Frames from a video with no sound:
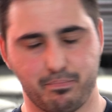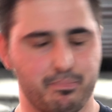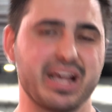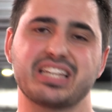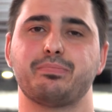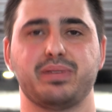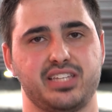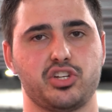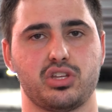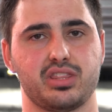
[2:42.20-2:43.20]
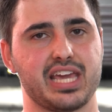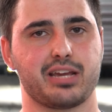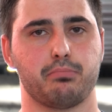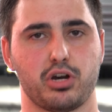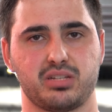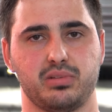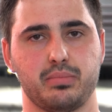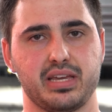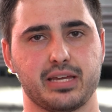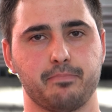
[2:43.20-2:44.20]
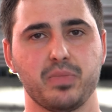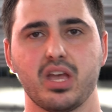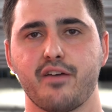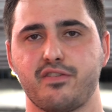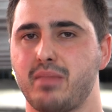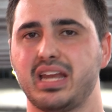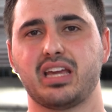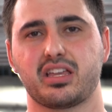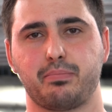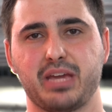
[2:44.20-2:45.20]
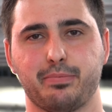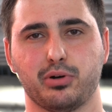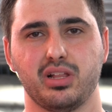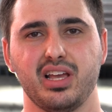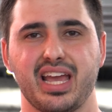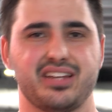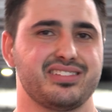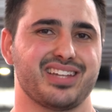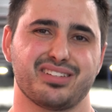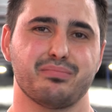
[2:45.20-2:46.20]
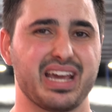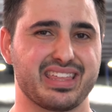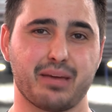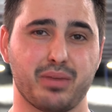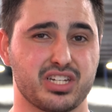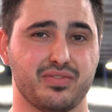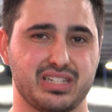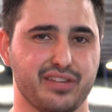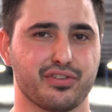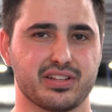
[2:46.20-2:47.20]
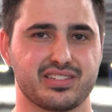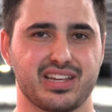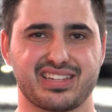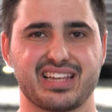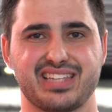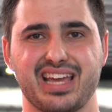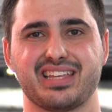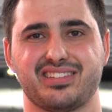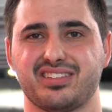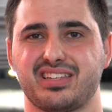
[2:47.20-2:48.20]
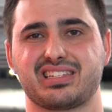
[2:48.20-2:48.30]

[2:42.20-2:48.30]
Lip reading: best position they can possibly be in. For many other people, it just doesn't make that much of a difference. As I said, it's just a